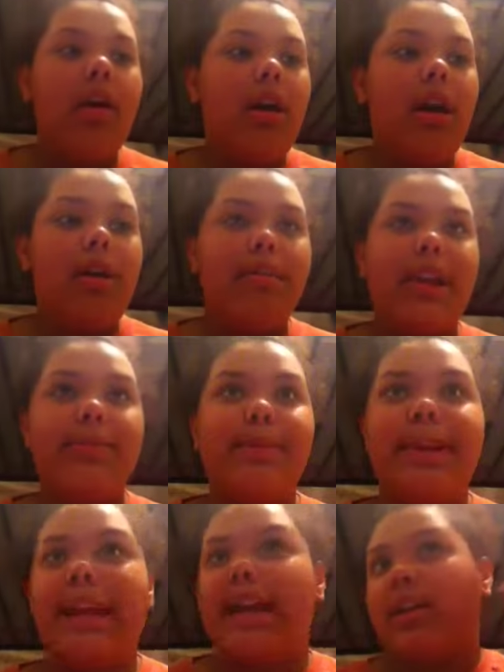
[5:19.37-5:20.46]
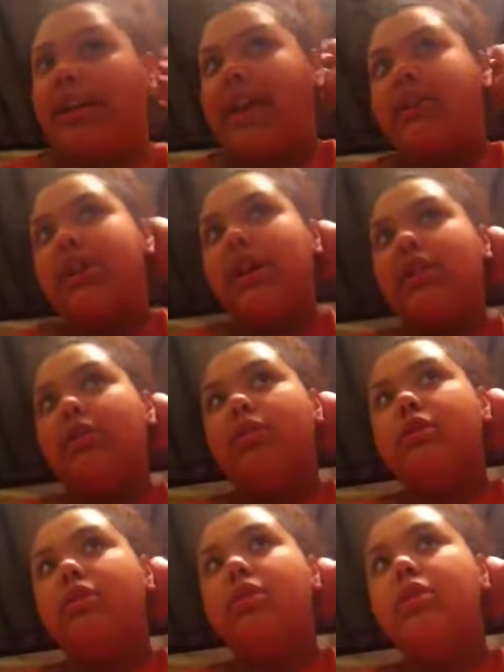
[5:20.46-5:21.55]
Um, that's my dad on that channel.
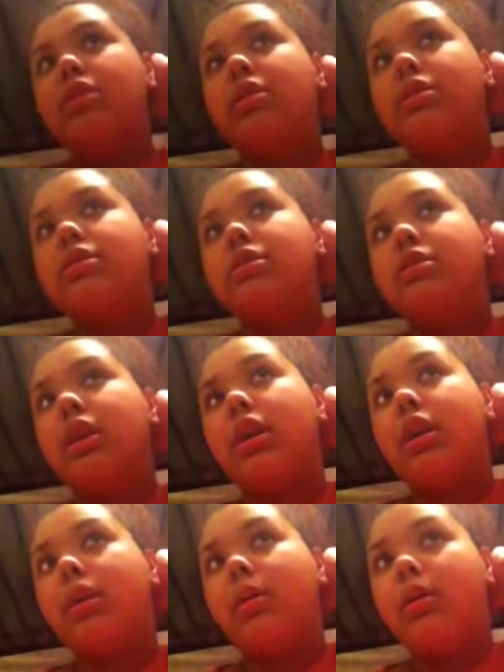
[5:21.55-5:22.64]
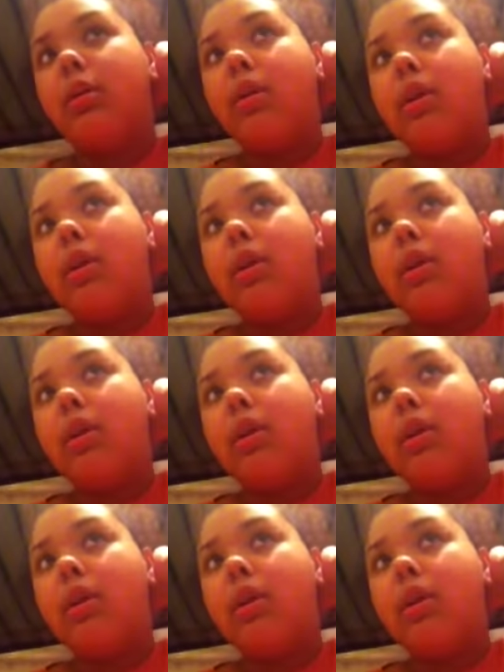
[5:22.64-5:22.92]
So,